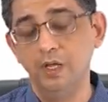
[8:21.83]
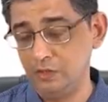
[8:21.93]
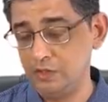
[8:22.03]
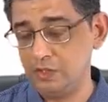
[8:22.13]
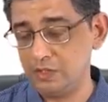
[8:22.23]

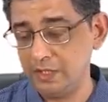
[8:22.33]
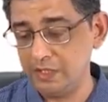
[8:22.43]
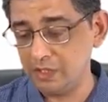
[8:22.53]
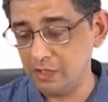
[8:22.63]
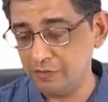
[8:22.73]
This is
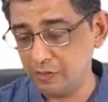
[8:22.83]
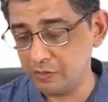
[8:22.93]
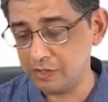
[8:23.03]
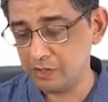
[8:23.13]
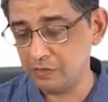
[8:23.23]
itself a
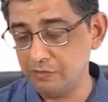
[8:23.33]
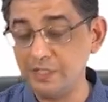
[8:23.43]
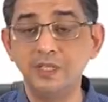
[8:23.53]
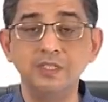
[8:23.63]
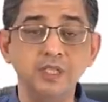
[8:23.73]
question.
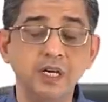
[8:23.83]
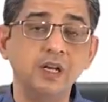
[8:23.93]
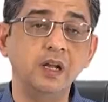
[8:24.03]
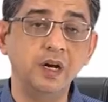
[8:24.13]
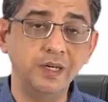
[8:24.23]
Which
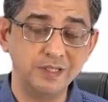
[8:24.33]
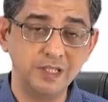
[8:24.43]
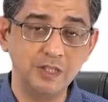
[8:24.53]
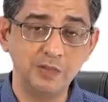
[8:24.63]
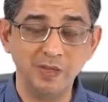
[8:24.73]
congenital heart
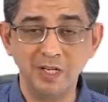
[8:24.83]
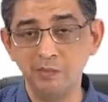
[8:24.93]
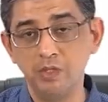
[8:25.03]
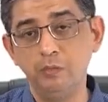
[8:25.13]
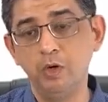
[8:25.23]
disease
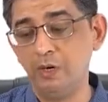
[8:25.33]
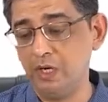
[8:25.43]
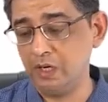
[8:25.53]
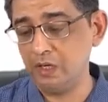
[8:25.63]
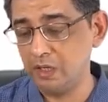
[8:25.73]
becomes
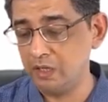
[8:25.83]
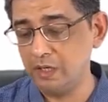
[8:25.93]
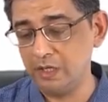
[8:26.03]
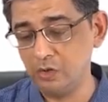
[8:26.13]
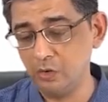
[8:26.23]
symptomatic in adult
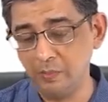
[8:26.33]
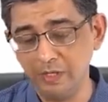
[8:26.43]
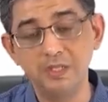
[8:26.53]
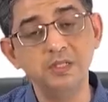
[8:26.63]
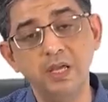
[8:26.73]
age group?
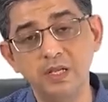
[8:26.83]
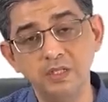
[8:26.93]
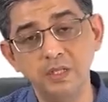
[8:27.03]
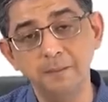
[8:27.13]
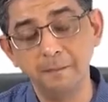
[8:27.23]
It is
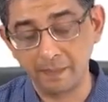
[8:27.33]
ASD.